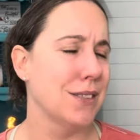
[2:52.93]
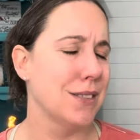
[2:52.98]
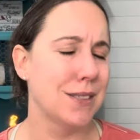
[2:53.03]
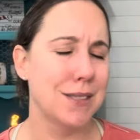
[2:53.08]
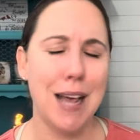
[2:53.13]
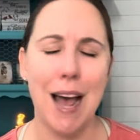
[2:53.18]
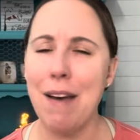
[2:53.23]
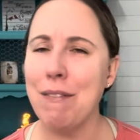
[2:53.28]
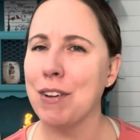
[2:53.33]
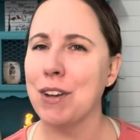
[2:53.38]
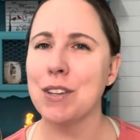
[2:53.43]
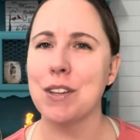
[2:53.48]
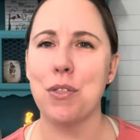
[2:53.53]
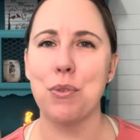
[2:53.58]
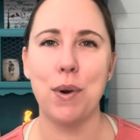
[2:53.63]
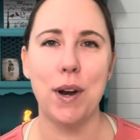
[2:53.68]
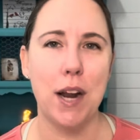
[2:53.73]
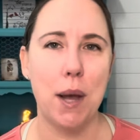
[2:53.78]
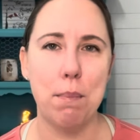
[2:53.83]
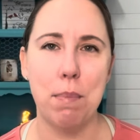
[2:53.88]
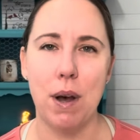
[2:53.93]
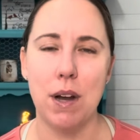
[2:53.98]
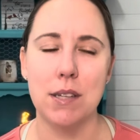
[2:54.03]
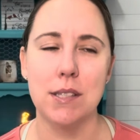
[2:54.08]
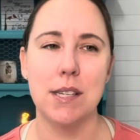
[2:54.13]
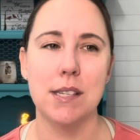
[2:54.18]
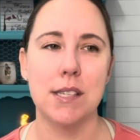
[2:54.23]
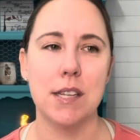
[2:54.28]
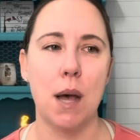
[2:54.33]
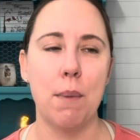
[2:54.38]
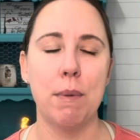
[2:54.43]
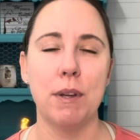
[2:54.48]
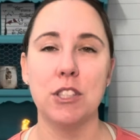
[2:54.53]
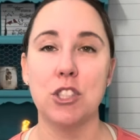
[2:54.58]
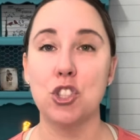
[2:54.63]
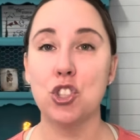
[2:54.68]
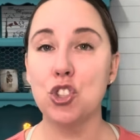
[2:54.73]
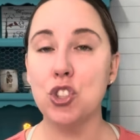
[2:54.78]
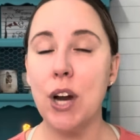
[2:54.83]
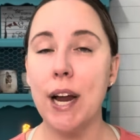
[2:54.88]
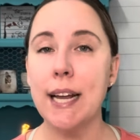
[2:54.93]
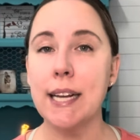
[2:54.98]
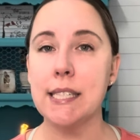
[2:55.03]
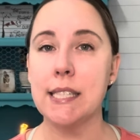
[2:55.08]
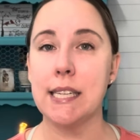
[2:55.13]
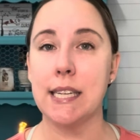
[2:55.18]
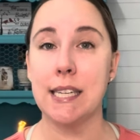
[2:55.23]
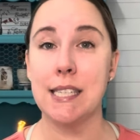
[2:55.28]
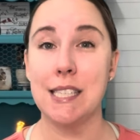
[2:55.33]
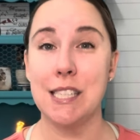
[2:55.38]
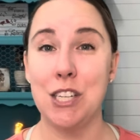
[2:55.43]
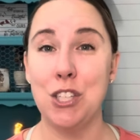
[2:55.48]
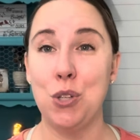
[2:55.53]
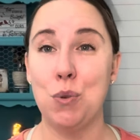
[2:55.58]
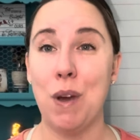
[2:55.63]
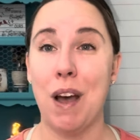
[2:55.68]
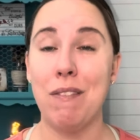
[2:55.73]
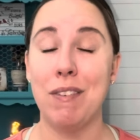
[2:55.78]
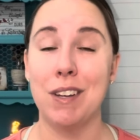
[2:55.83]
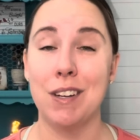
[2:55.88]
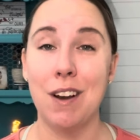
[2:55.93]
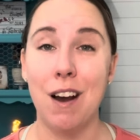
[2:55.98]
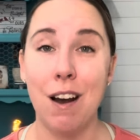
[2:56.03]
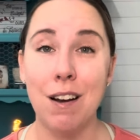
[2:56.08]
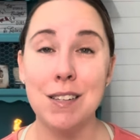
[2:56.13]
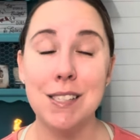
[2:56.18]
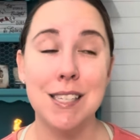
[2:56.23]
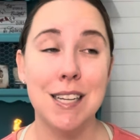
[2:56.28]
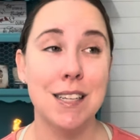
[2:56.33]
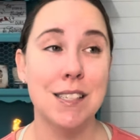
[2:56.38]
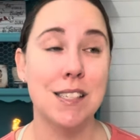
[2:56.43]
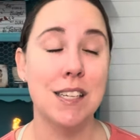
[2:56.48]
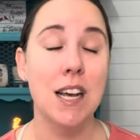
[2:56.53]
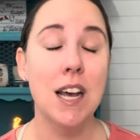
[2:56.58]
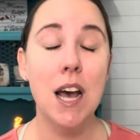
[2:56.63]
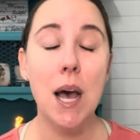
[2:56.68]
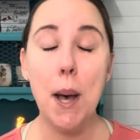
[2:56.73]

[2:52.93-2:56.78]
having ThredUP boxes coming, just trying to continue having content.